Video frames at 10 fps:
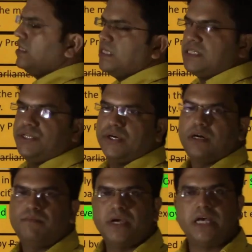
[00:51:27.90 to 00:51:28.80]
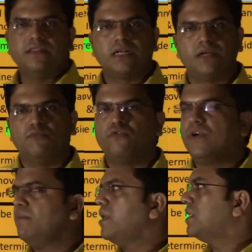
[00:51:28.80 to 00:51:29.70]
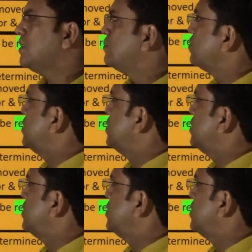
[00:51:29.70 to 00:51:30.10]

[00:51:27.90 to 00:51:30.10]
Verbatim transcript: the term and the removal method. So